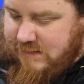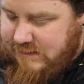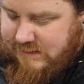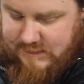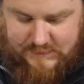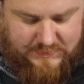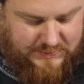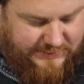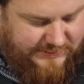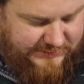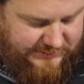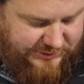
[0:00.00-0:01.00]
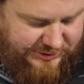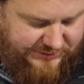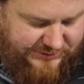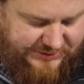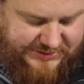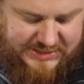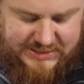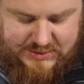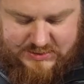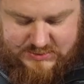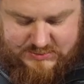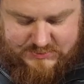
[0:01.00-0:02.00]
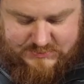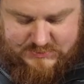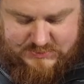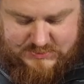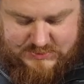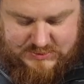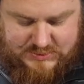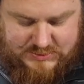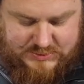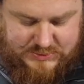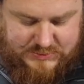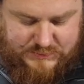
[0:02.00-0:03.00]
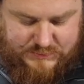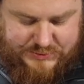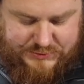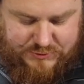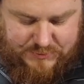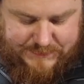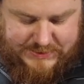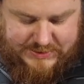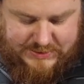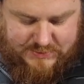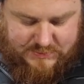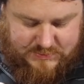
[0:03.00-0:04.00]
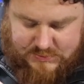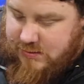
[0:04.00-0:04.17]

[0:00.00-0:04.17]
so that it's just together. We drop our